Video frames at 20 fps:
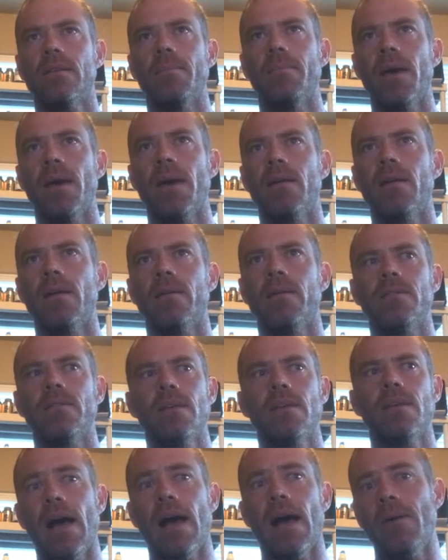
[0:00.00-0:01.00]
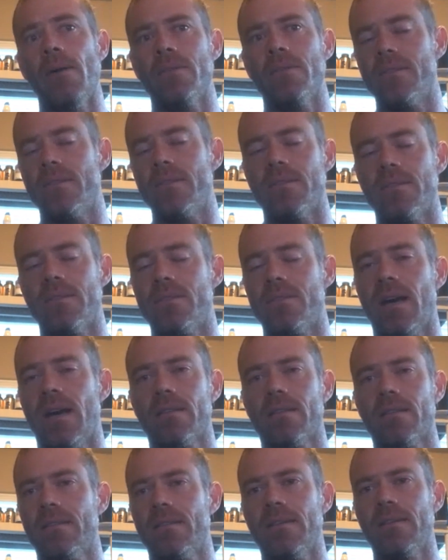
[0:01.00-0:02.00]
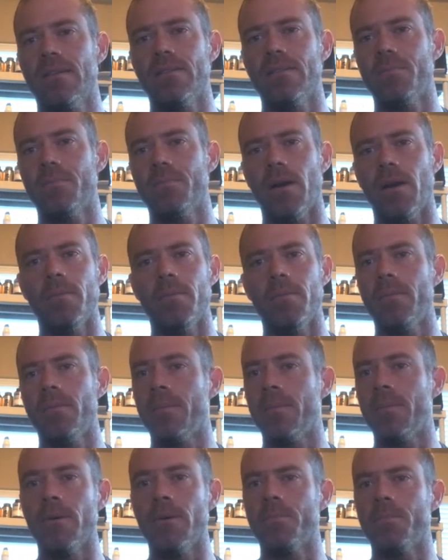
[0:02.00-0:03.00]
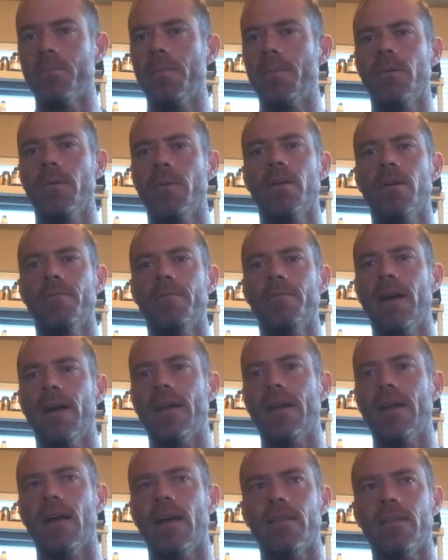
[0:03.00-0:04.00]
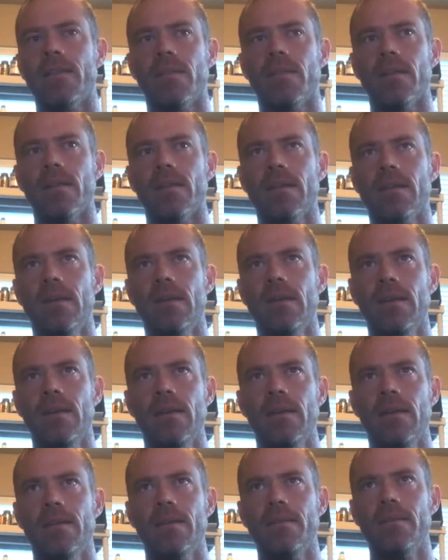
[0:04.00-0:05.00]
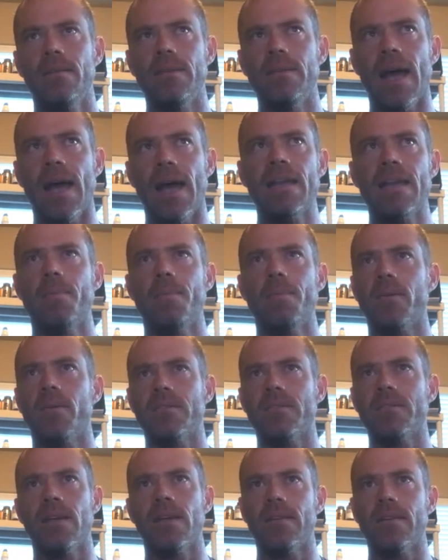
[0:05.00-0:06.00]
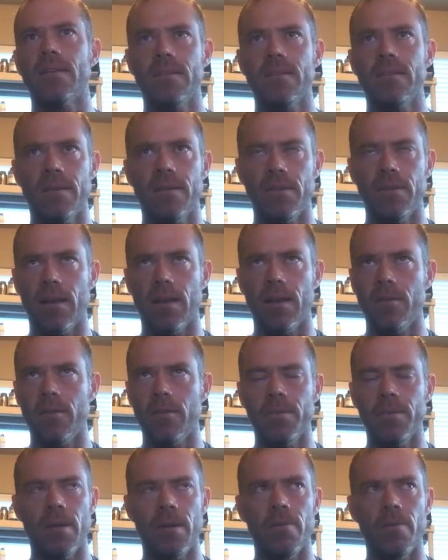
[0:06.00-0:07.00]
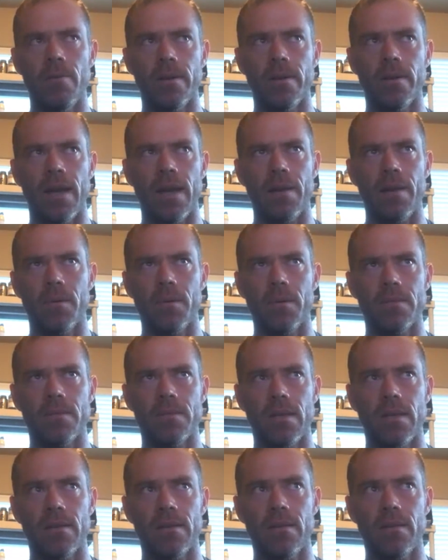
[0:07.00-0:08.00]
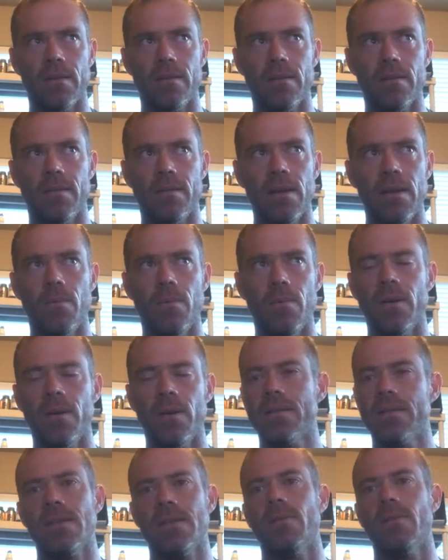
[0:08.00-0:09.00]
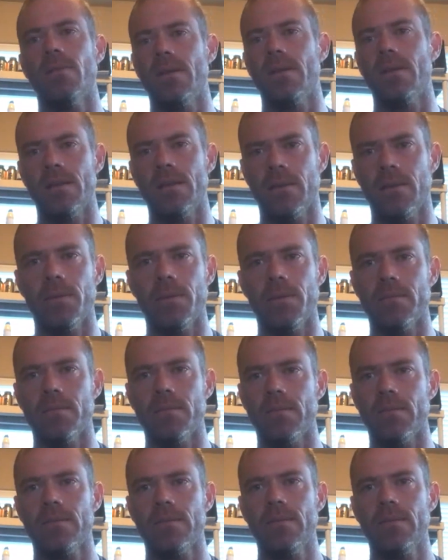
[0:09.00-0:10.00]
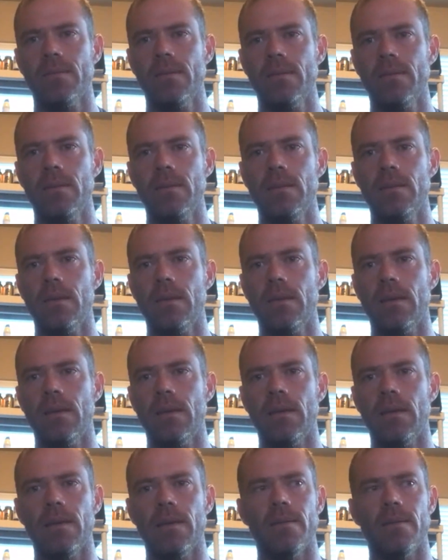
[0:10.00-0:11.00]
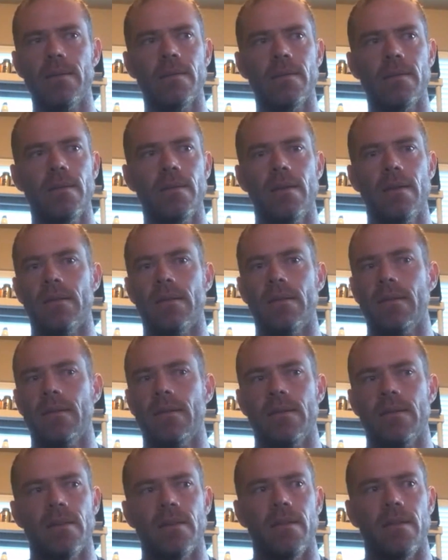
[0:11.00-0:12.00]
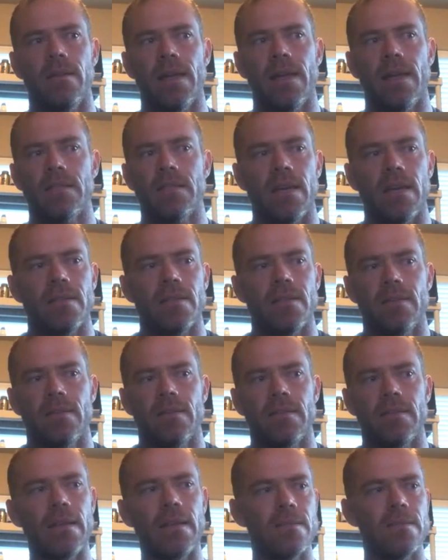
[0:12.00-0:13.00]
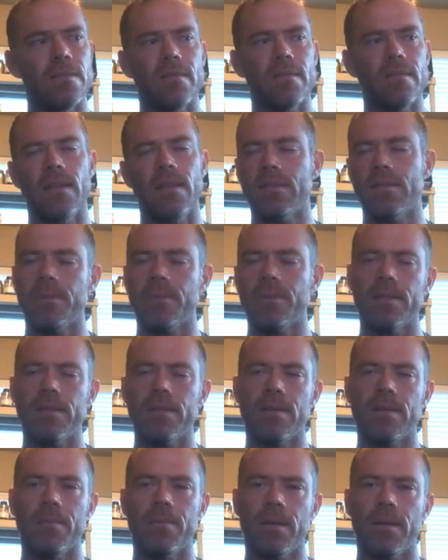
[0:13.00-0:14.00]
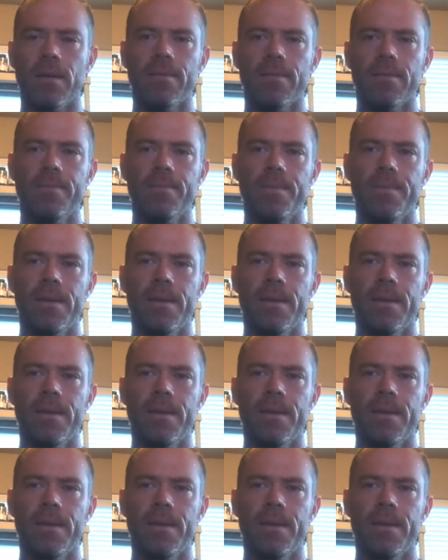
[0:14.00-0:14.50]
competitors, I was just as shocked as probably most people are to find out that 90%, if not a little bit over 90%, they don't want to see red dots on pistols. And until that changes, that's the way it's going to be.